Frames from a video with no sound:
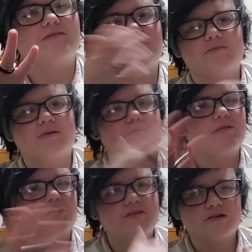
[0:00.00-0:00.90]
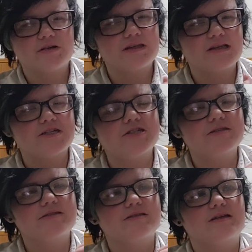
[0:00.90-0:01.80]
from the Arthurian
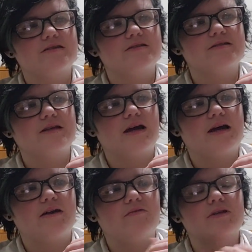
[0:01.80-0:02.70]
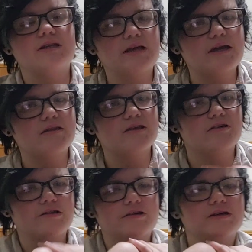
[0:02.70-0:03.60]
legends because I really like the
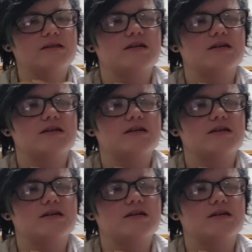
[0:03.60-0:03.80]
Arthurian